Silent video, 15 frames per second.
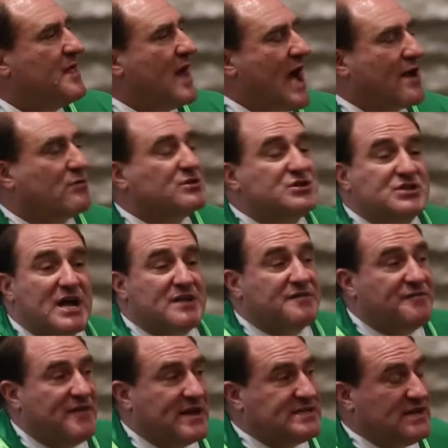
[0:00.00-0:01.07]
I don't
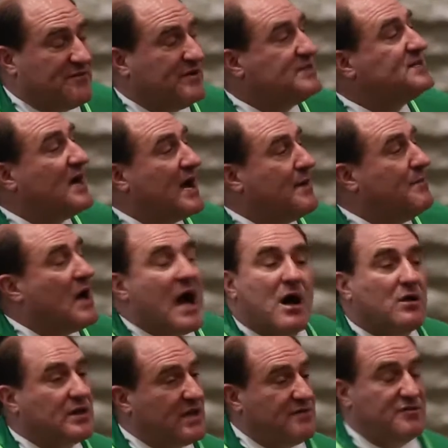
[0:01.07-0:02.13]
genuflect every time,
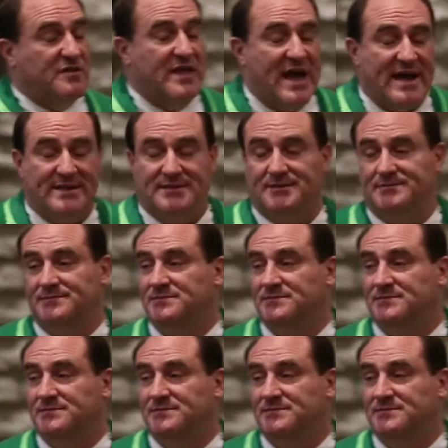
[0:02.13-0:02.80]
I'll give you that.